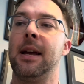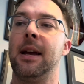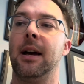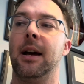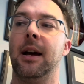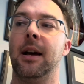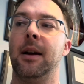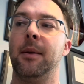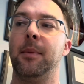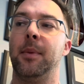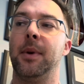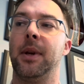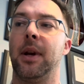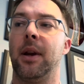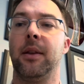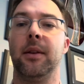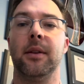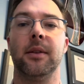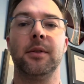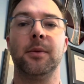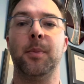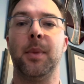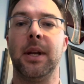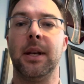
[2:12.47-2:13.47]
but
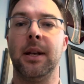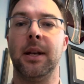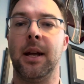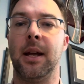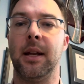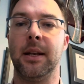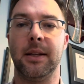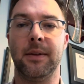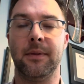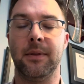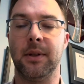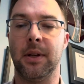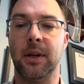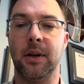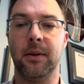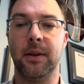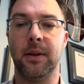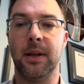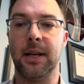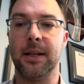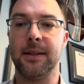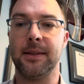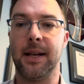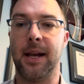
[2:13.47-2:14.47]
others may not even know
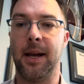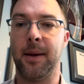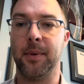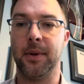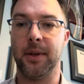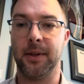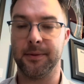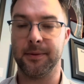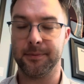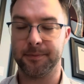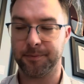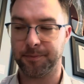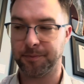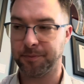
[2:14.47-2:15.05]
that it's happening.